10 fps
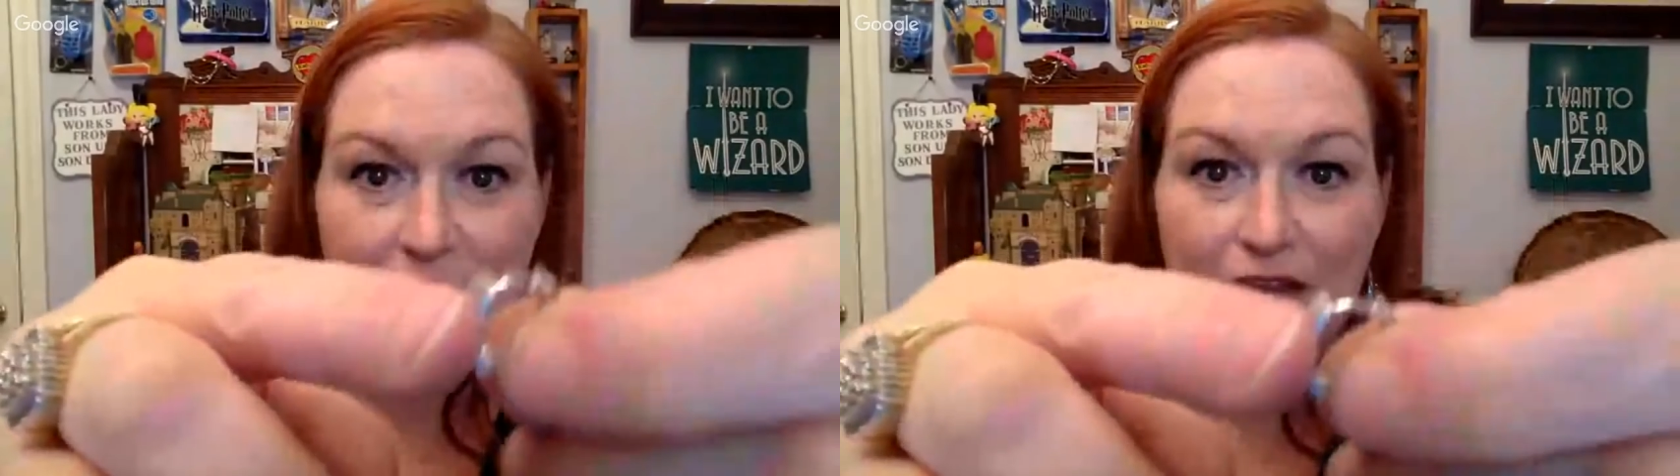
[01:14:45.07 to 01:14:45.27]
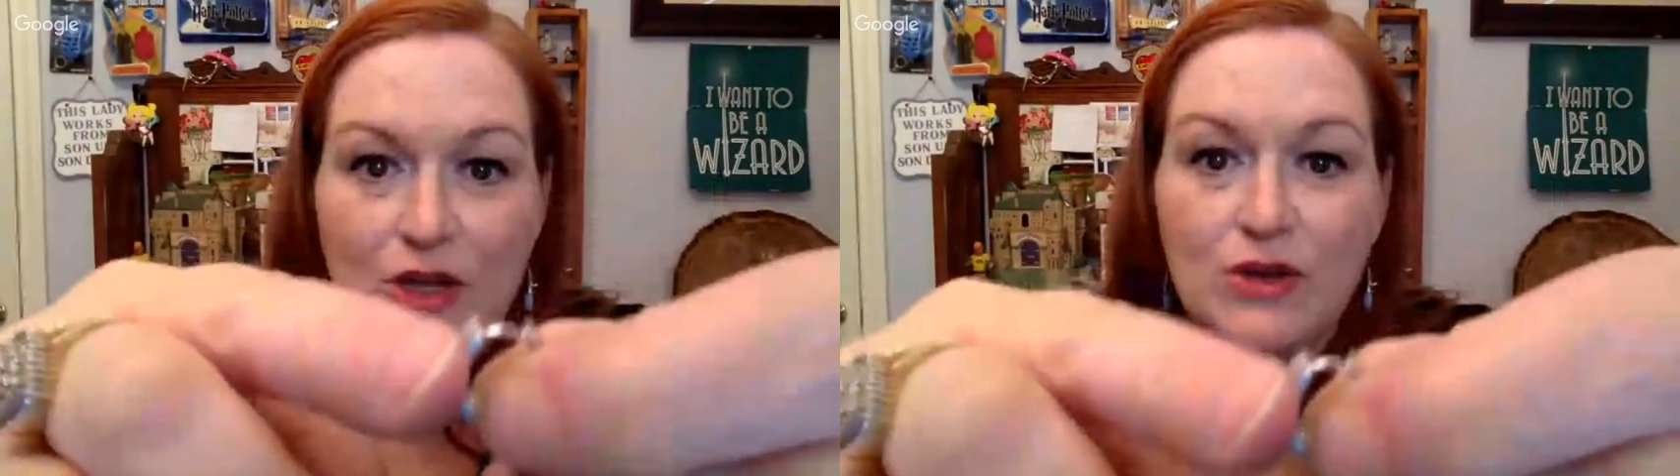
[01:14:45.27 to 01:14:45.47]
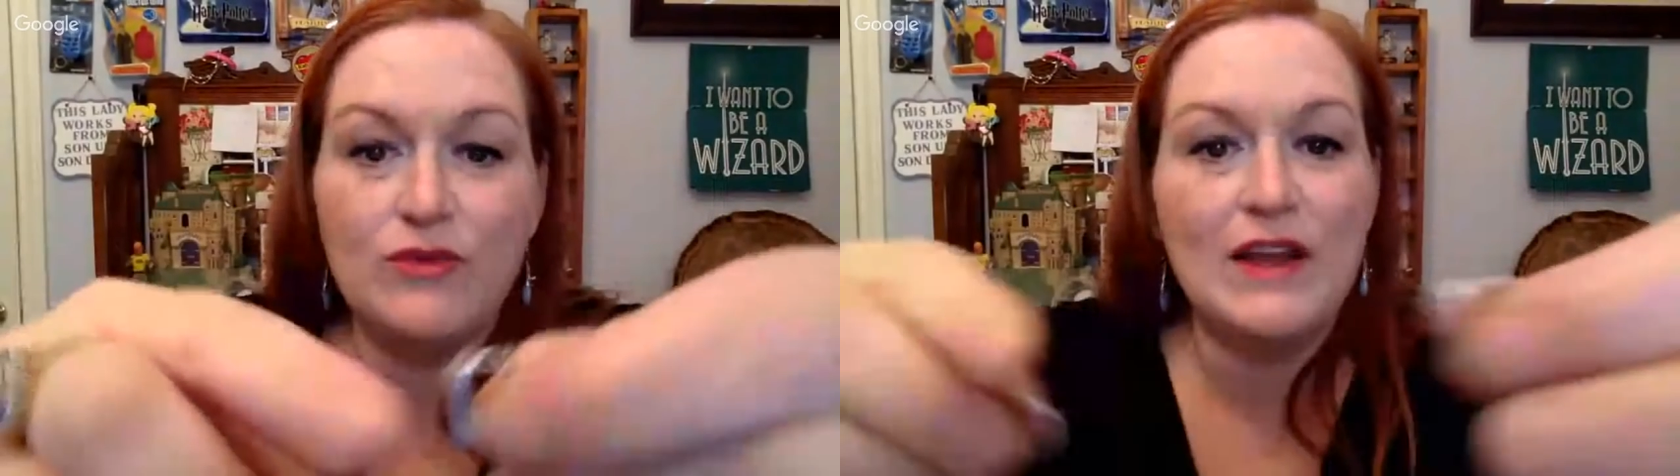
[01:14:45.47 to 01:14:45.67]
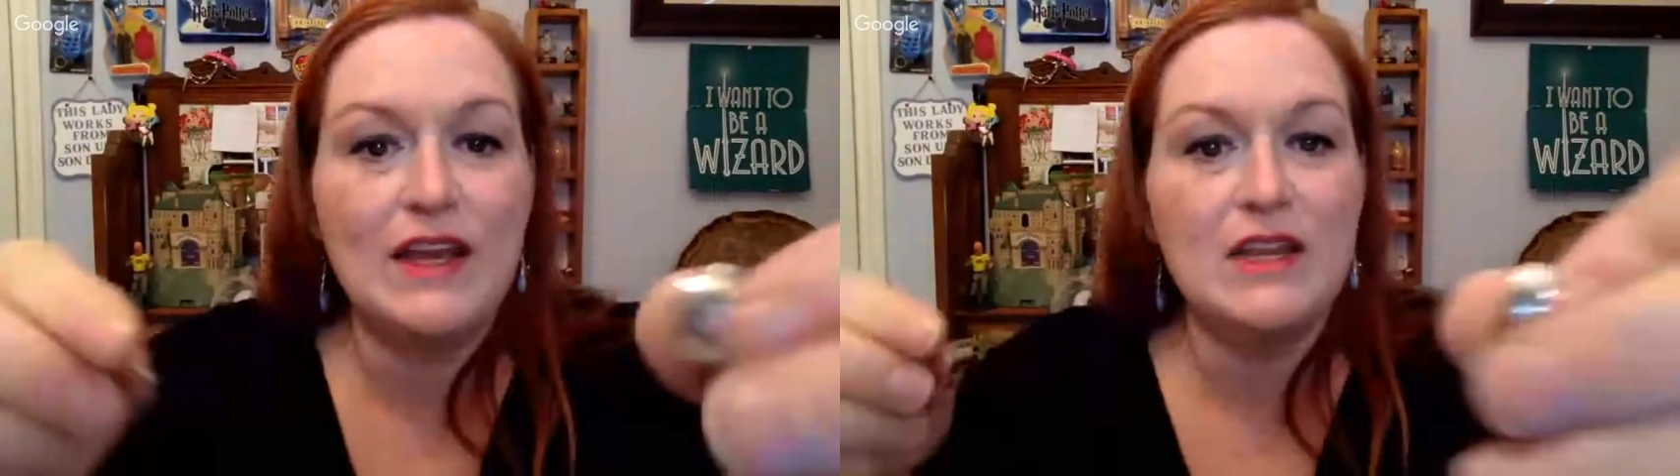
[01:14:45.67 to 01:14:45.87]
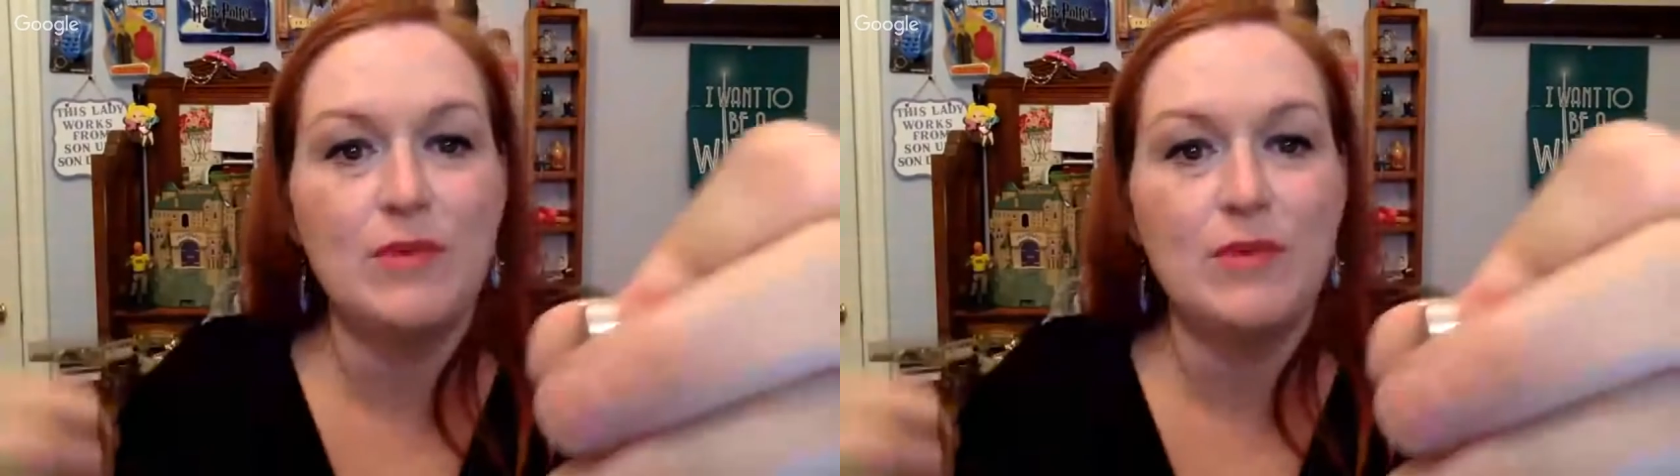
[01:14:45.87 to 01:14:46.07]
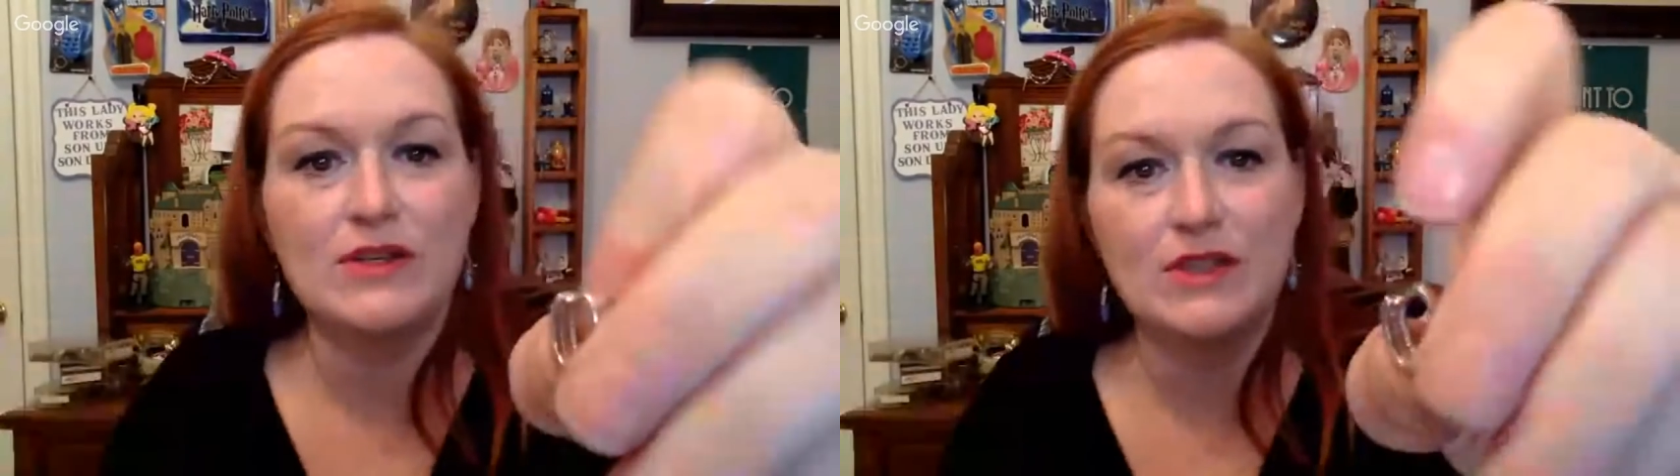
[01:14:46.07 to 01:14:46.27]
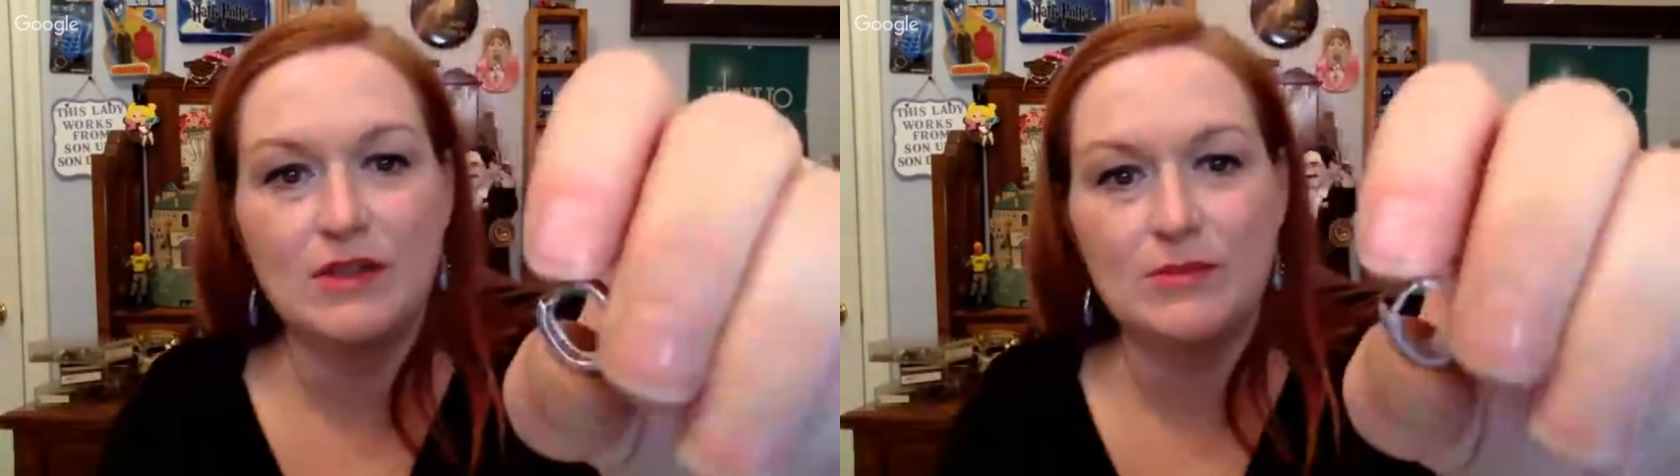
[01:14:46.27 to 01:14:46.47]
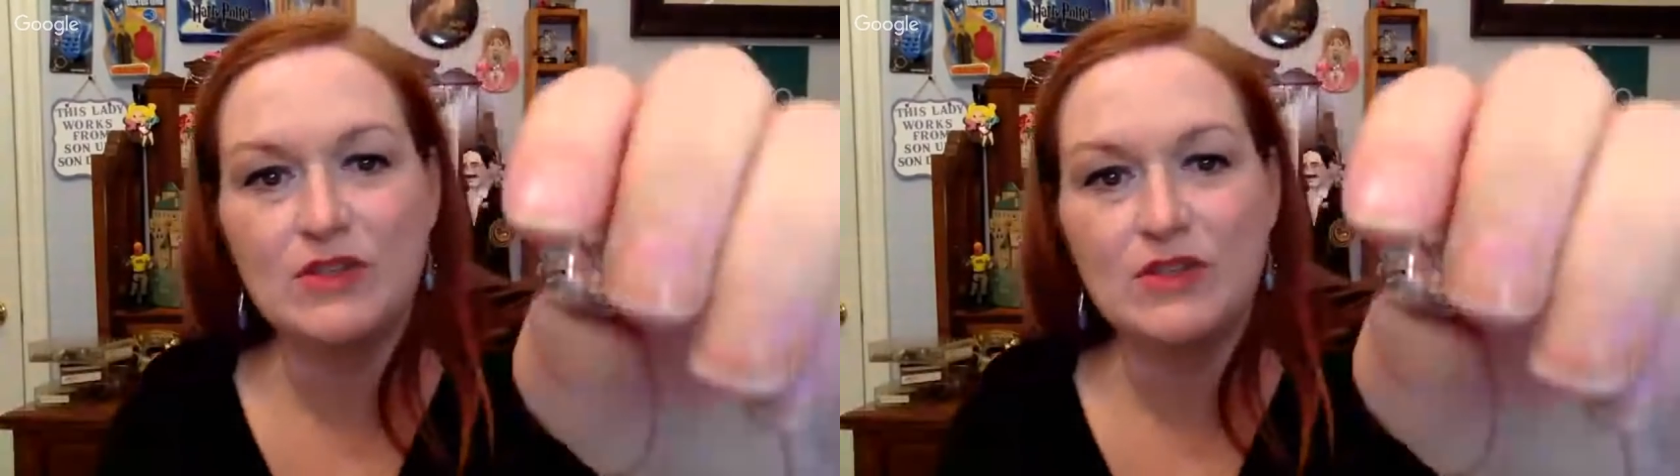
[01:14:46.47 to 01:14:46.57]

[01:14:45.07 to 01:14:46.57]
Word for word: I couldn't find any marks on them,